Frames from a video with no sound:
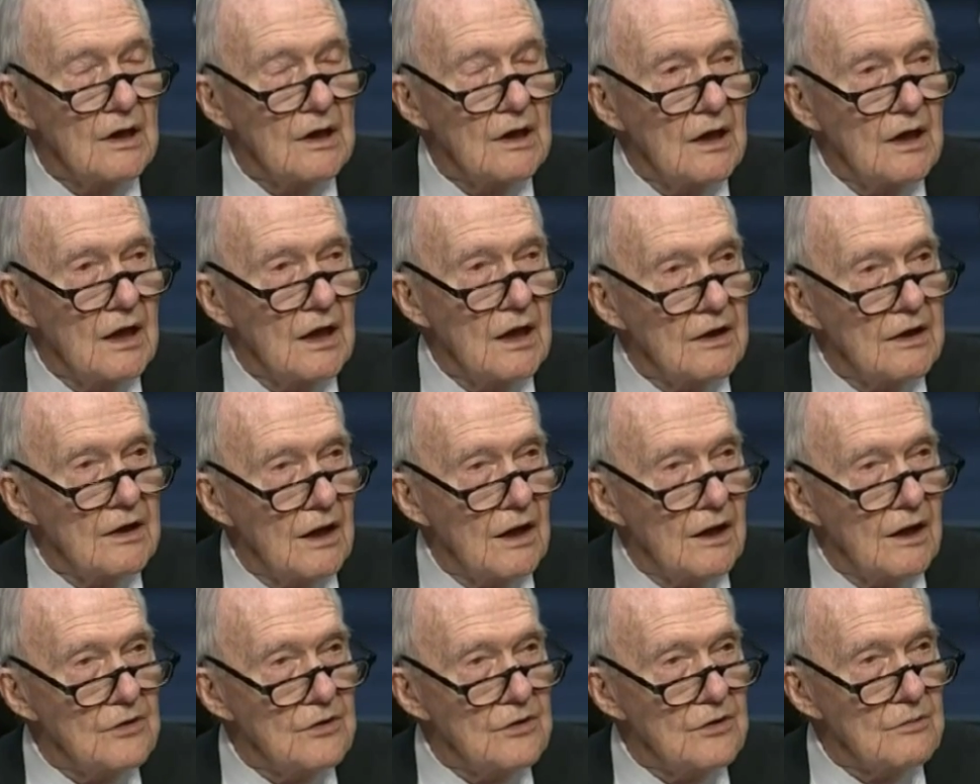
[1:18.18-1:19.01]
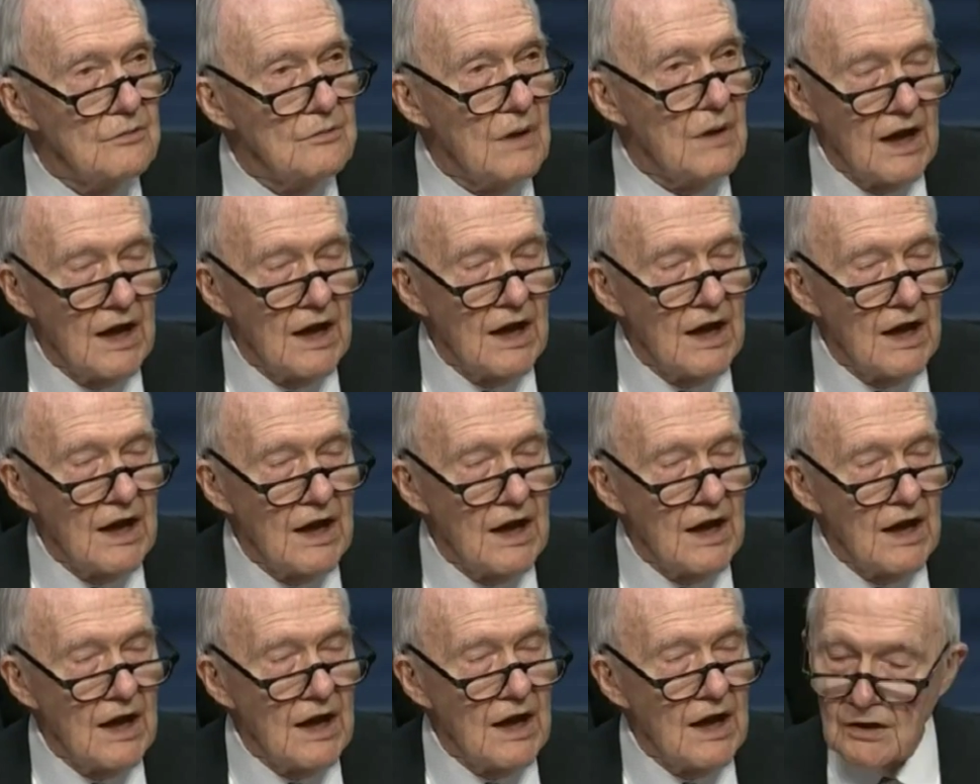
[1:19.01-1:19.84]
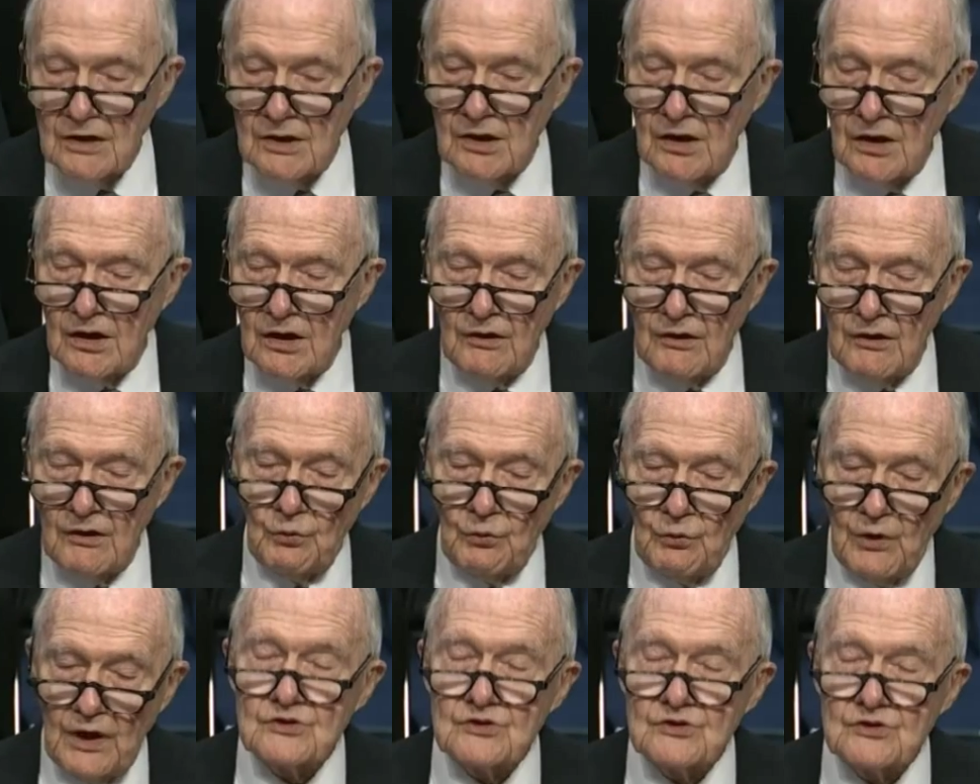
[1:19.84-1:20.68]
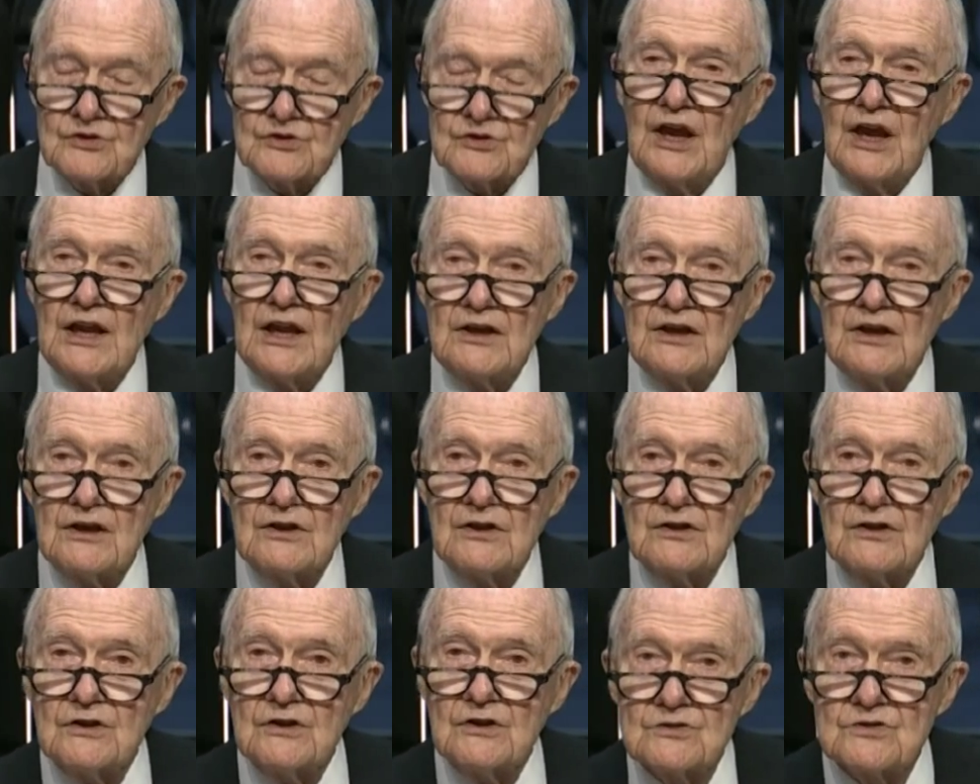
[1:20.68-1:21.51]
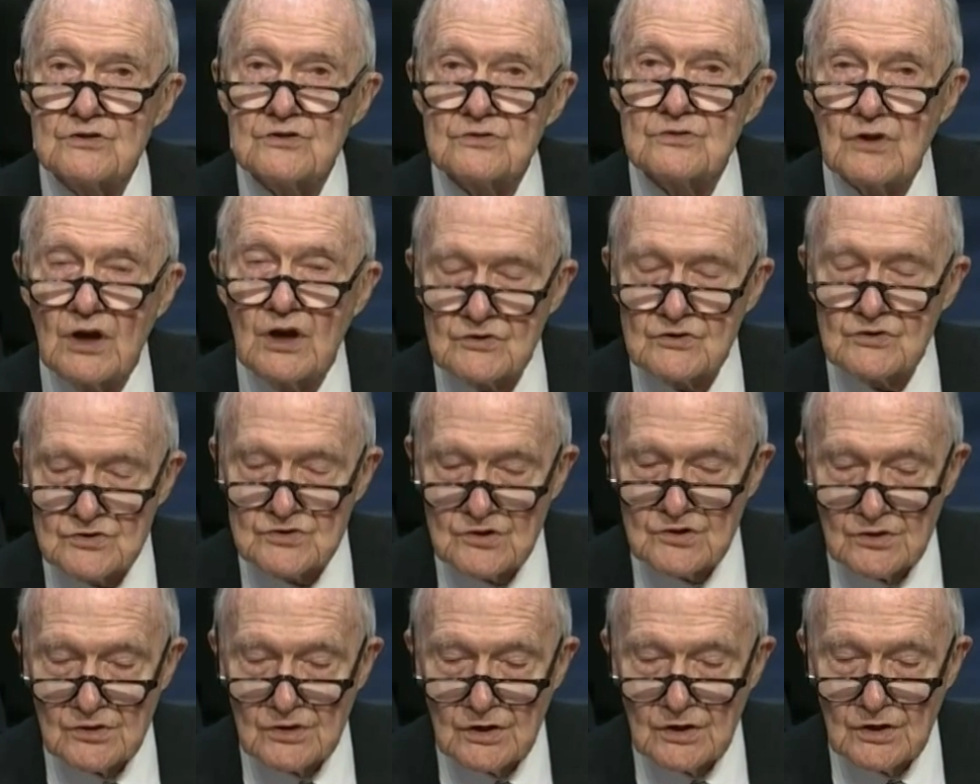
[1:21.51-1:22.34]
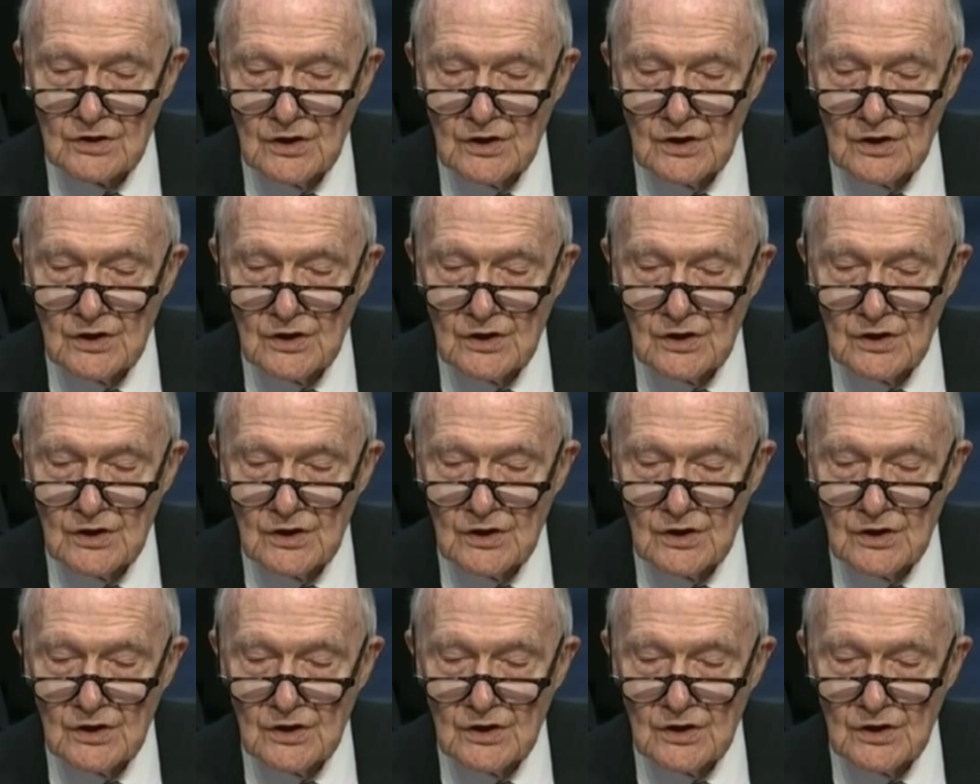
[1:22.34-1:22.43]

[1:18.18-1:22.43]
an undermining of the Westphalia structure